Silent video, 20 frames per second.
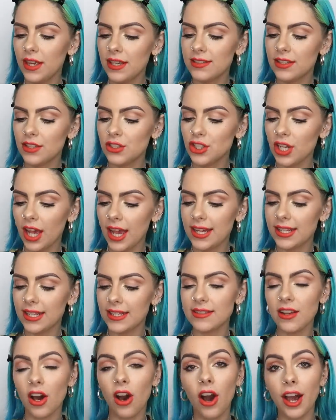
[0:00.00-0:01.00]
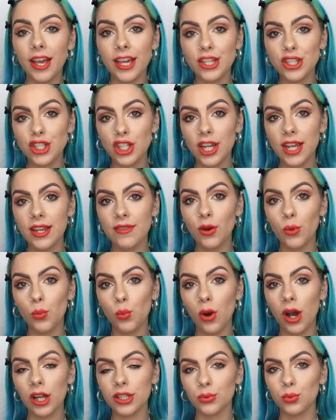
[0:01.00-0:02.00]
this shade is I Achieve
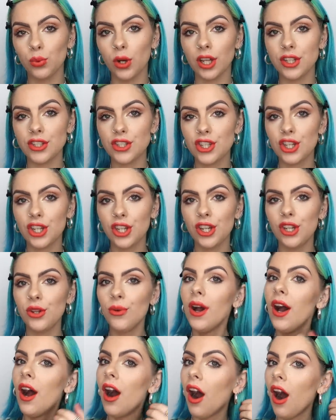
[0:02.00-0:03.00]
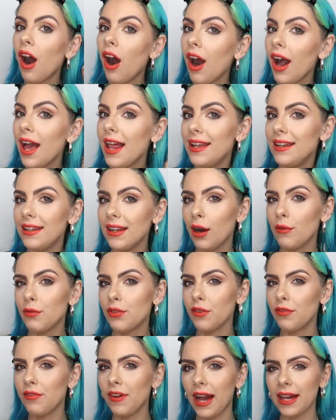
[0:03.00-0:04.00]
112. I
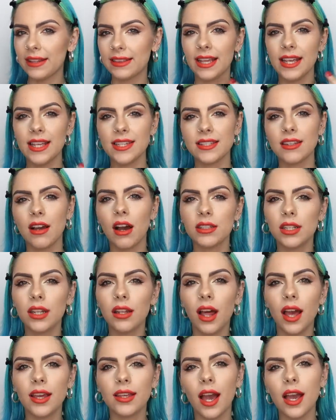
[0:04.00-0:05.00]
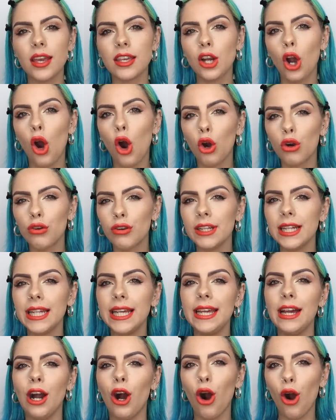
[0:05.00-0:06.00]
love the fact that it's kind of like a
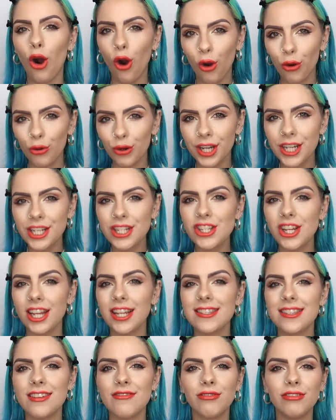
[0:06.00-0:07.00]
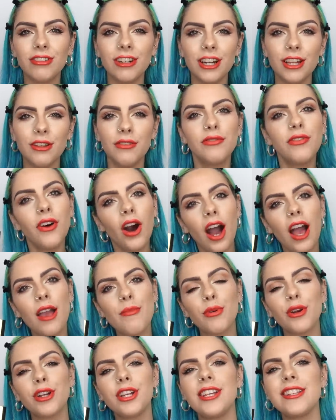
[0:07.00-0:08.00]
corally orange. It's really
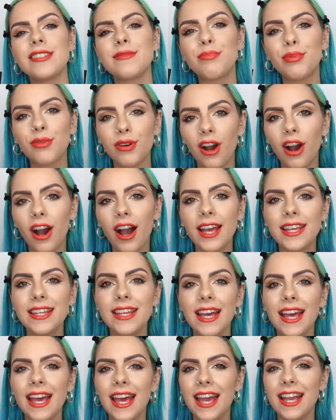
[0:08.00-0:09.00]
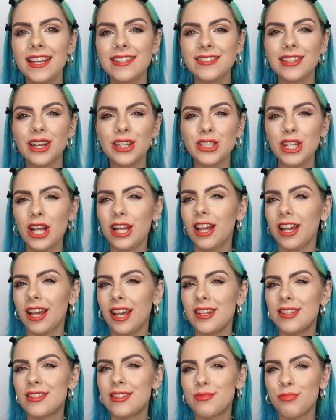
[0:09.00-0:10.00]
vibrant, it's bright, it's such like
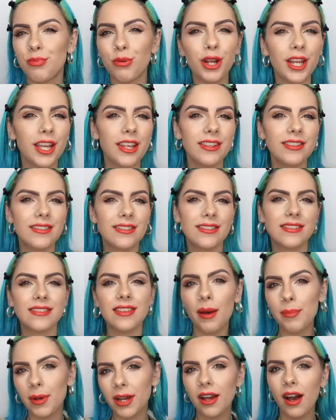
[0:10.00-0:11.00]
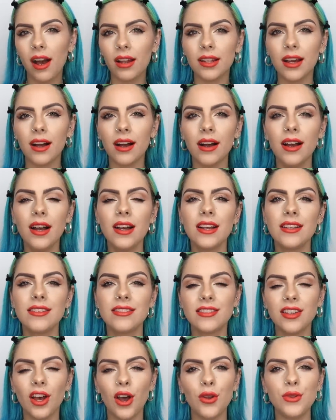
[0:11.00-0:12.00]
a spring summer colour.
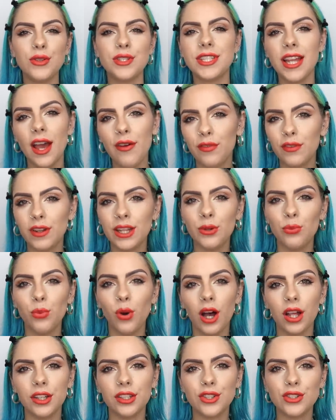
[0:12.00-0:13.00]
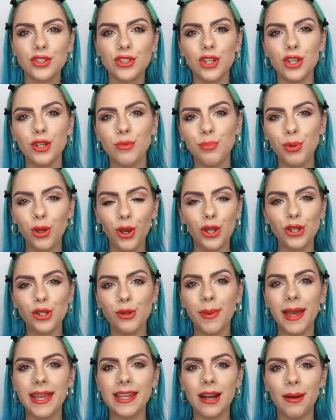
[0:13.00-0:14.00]
So definitely one to put in
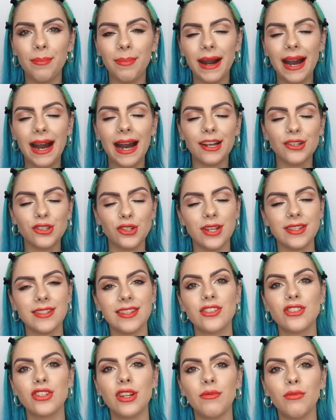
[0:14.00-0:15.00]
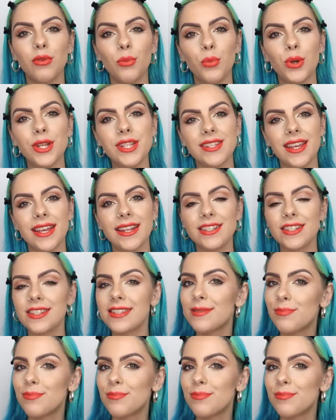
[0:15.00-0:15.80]
your makeup bag, transitioning from winter into